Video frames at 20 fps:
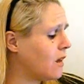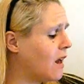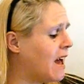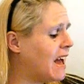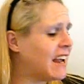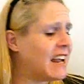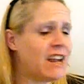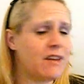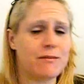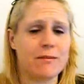
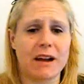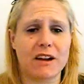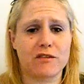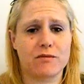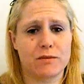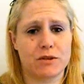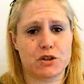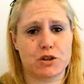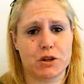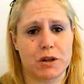I came back
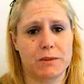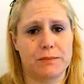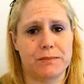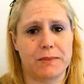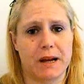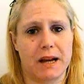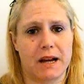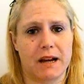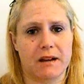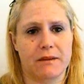from a trip,
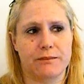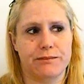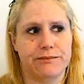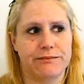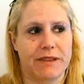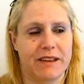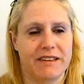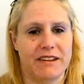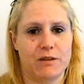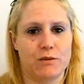I
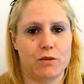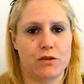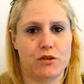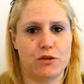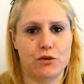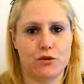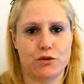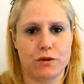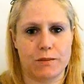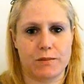think it was
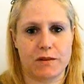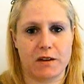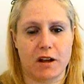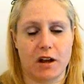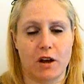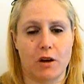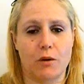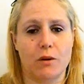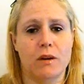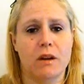2 trips
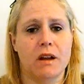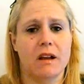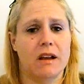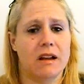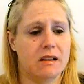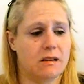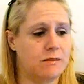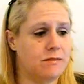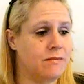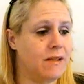ago,
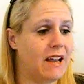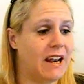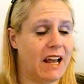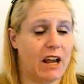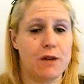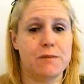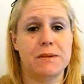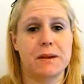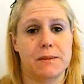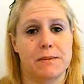and
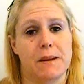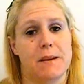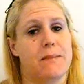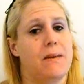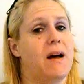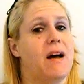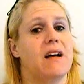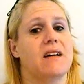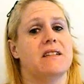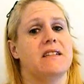I opened up my
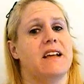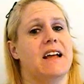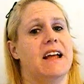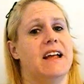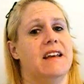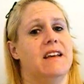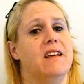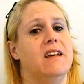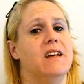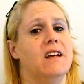box
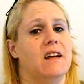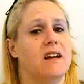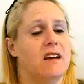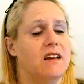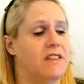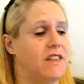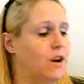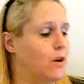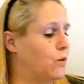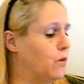and
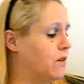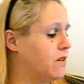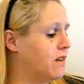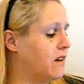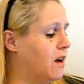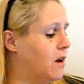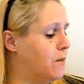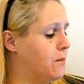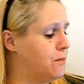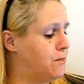there was
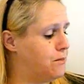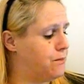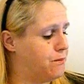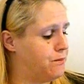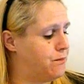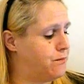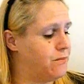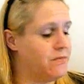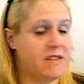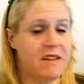a
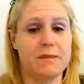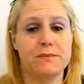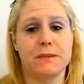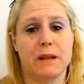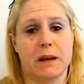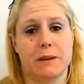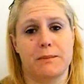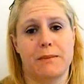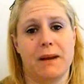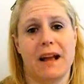
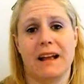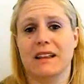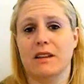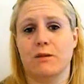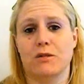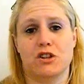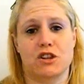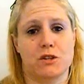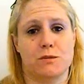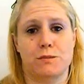Ziploc bag that
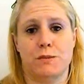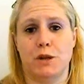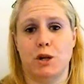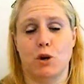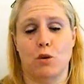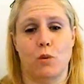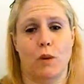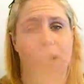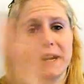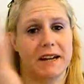was just
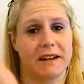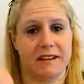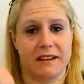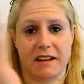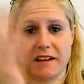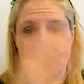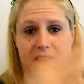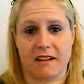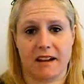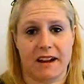pure white on
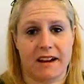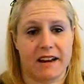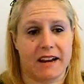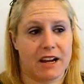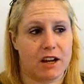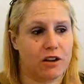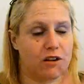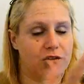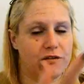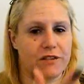the inside, and
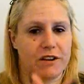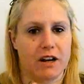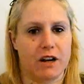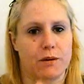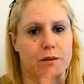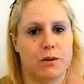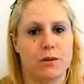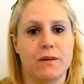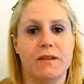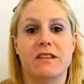I couldn't figure
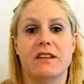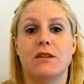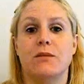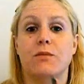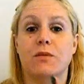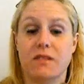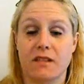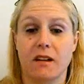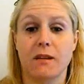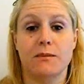out what it was, and it
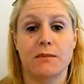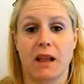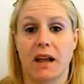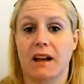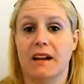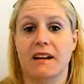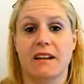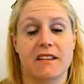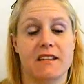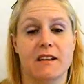was
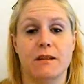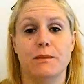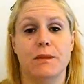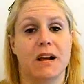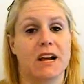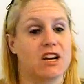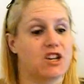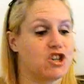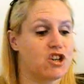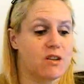sunblock, and the
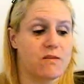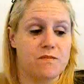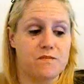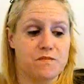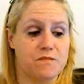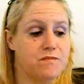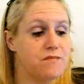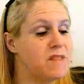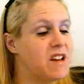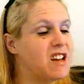sunblock had just
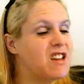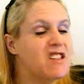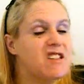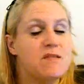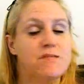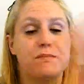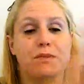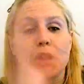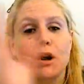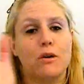
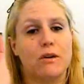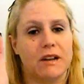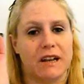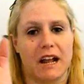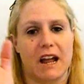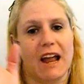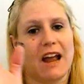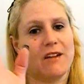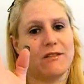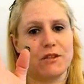
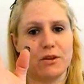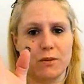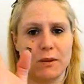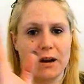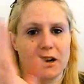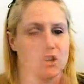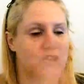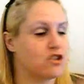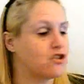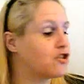exploded
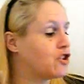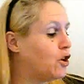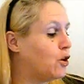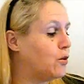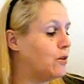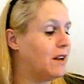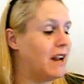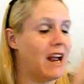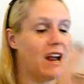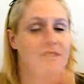everywhere and just
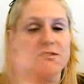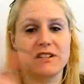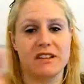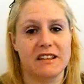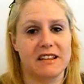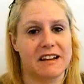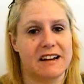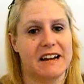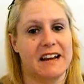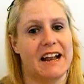coated
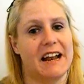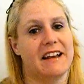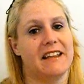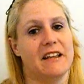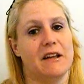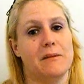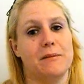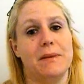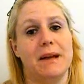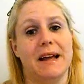everything that I'd had in
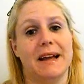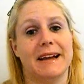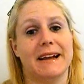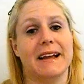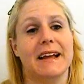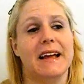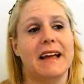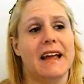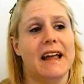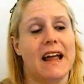that
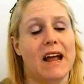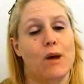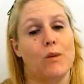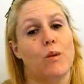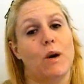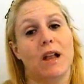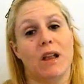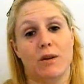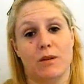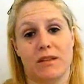bag. And
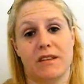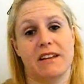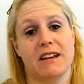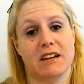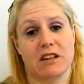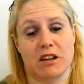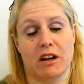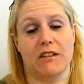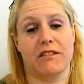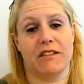while I was
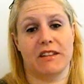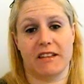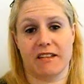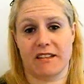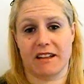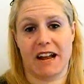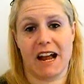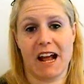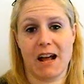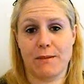ticked off that
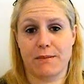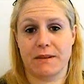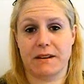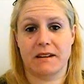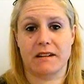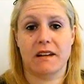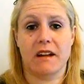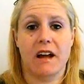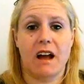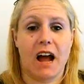this had
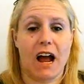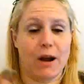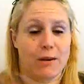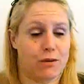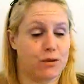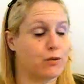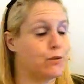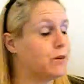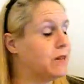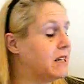happened, I
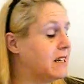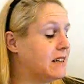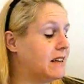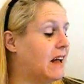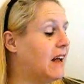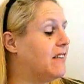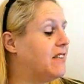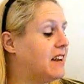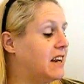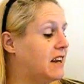was really
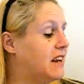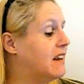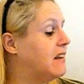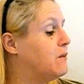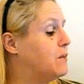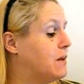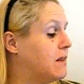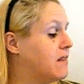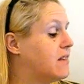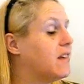glad that it
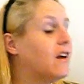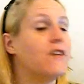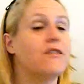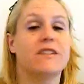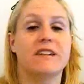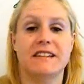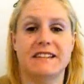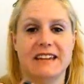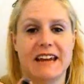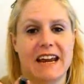had been
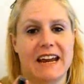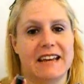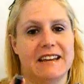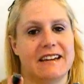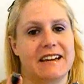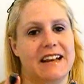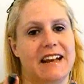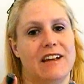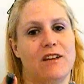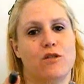self-contained
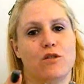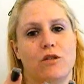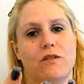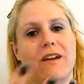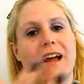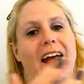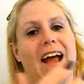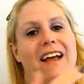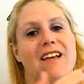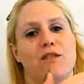in a sort
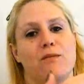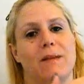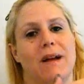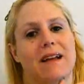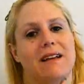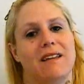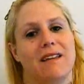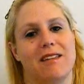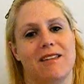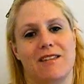of
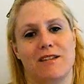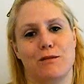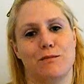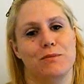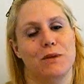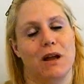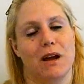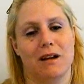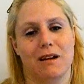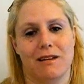hazmat
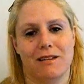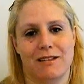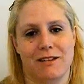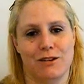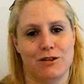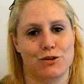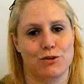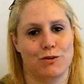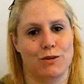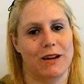Ziploc
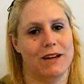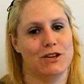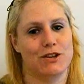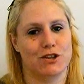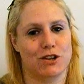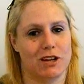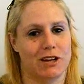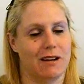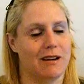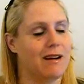
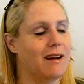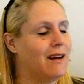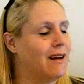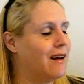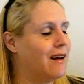situation,